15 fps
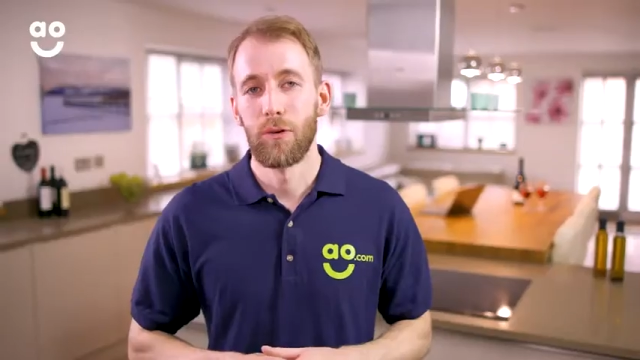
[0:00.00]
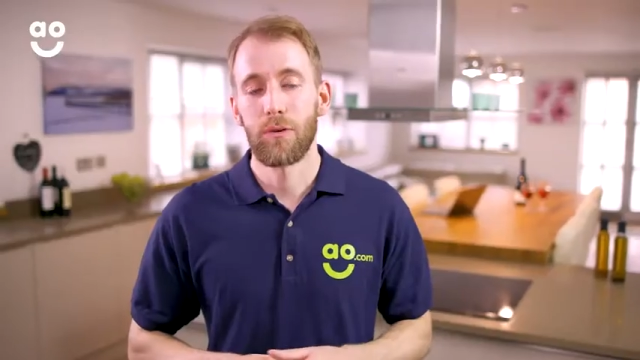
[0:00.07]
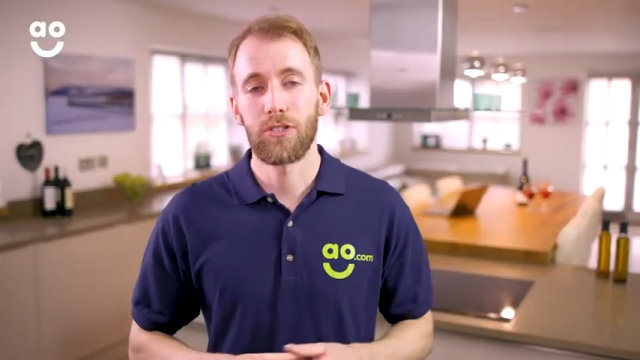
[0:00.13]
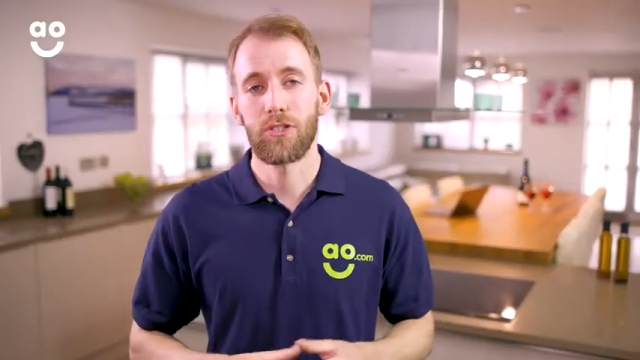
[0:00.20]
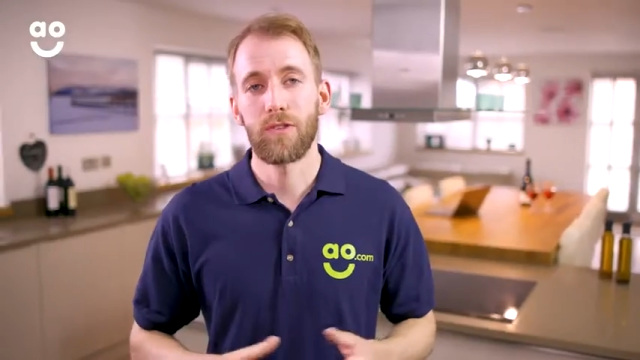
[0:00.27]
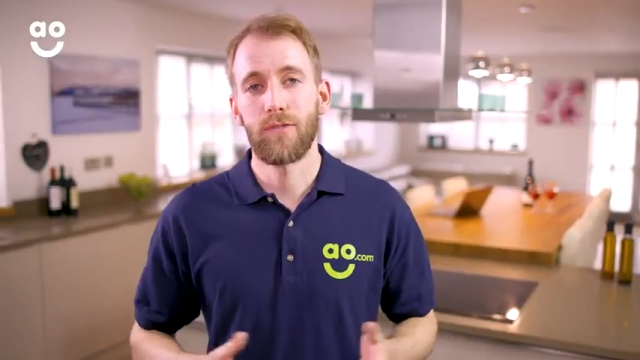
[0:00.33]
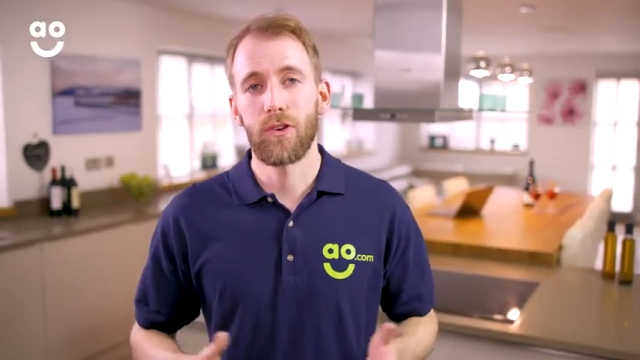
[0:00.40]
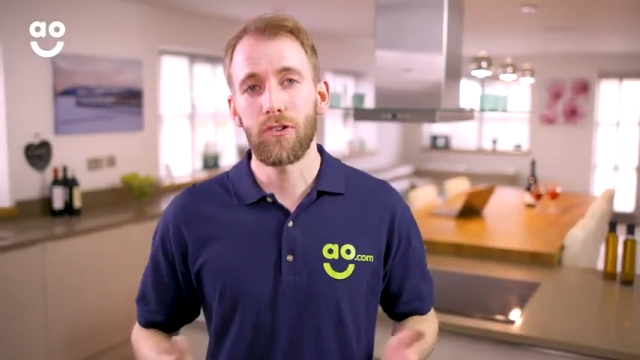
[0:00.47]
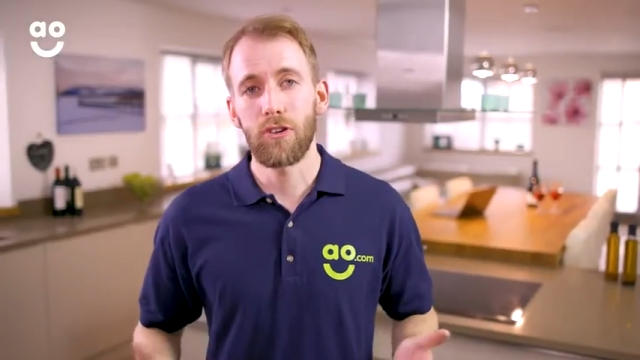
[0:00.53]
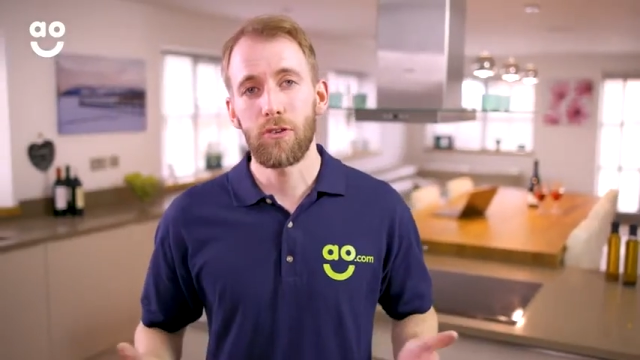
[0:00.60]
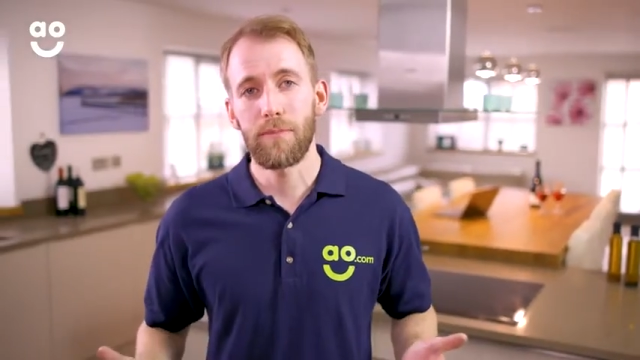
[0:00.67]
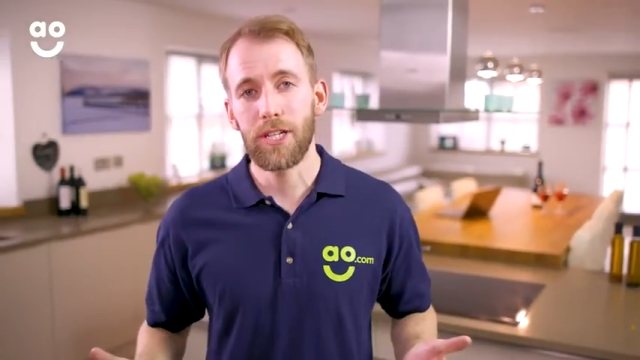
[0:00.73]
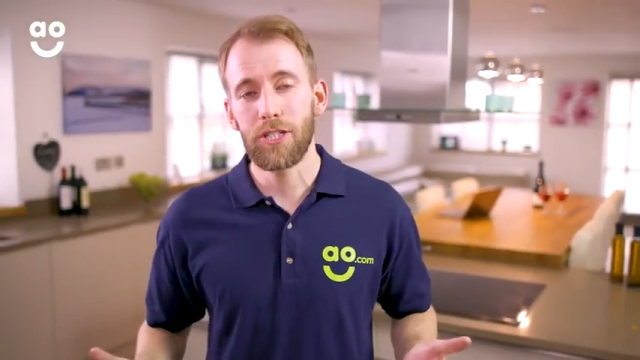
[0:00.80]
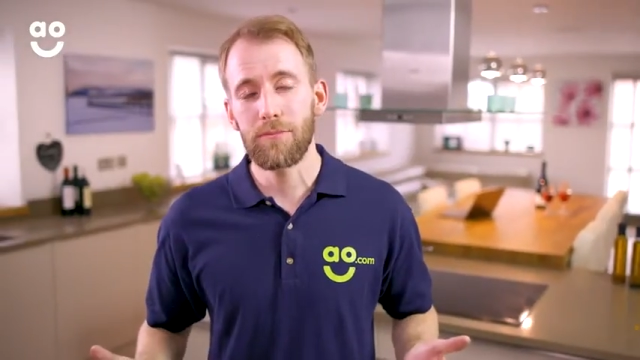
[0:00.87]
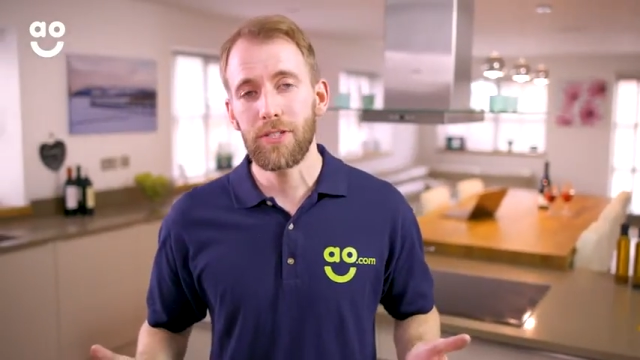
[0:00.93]
Once you've got your
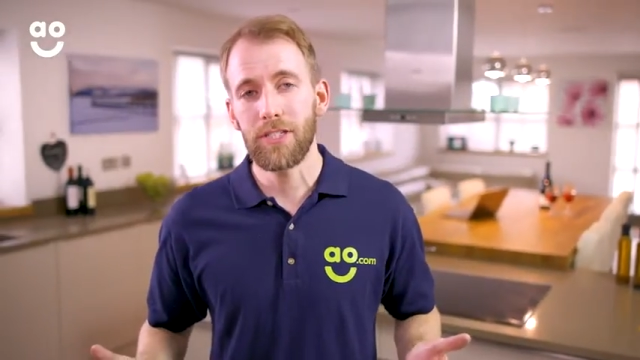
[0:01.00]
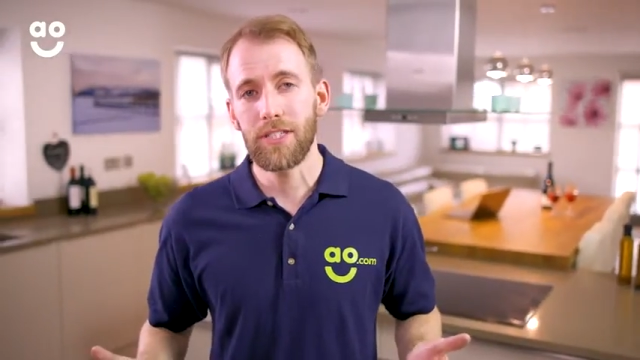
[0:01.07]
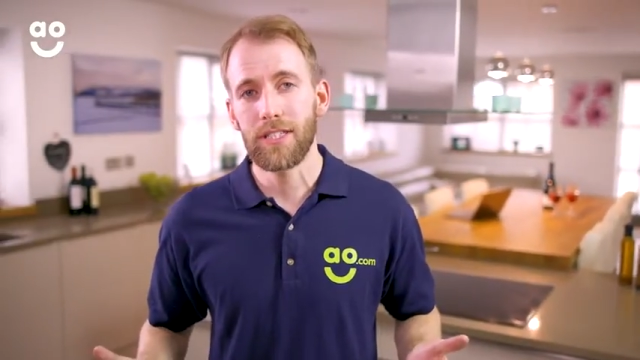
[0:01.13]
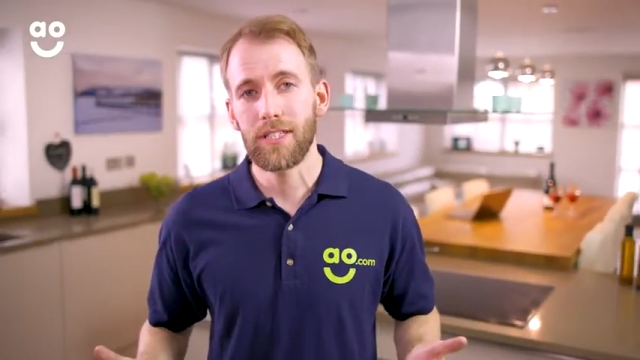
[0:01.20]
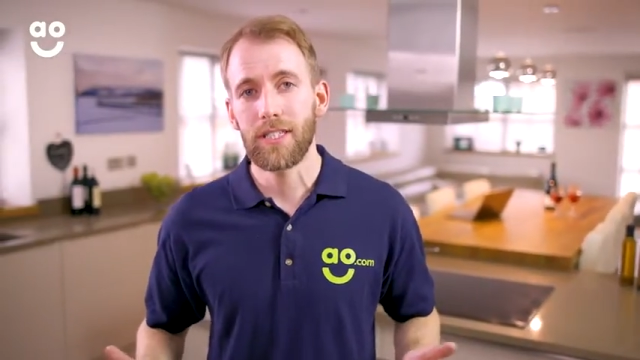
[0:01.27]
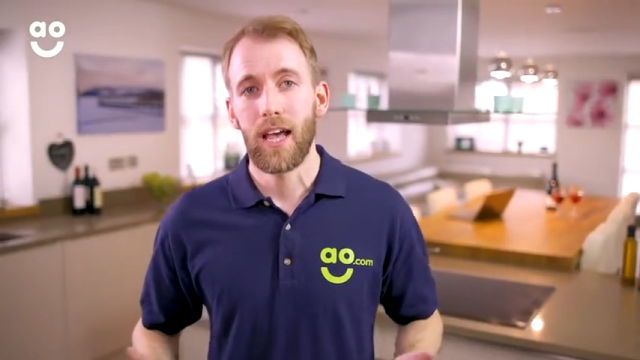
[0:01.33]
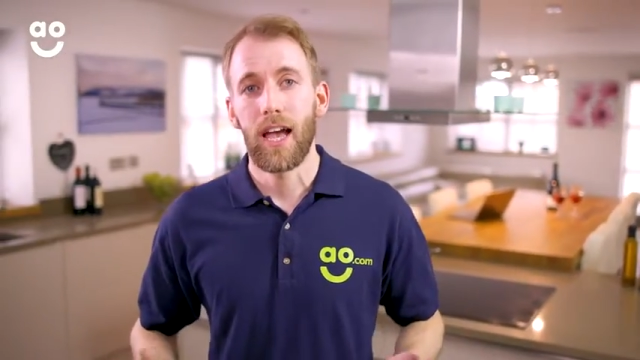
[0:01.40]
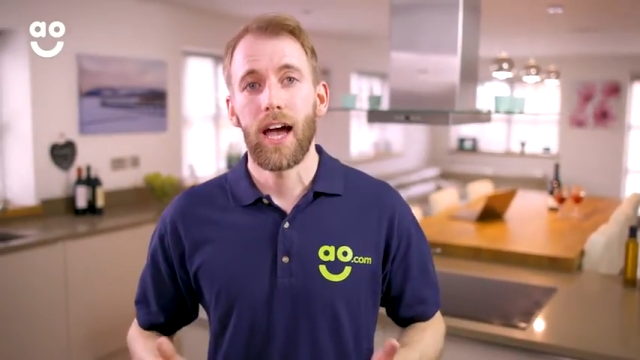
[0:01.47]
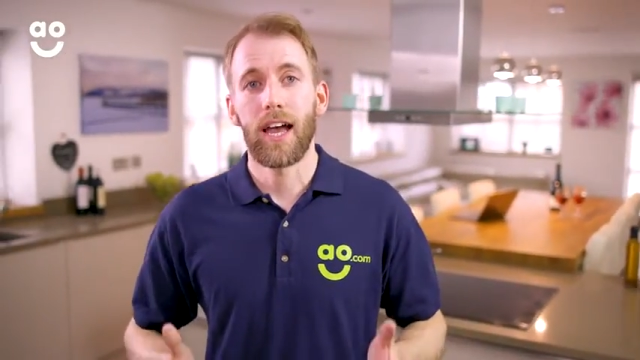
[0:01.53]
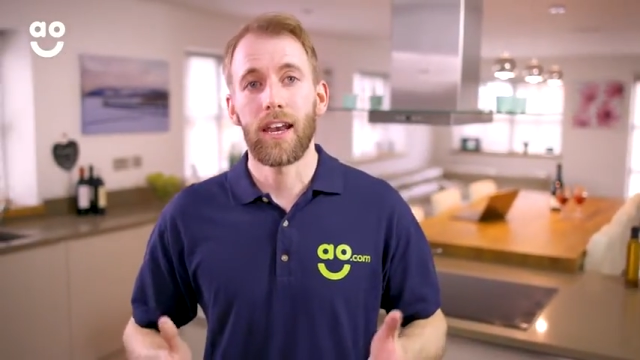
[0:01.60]
measurements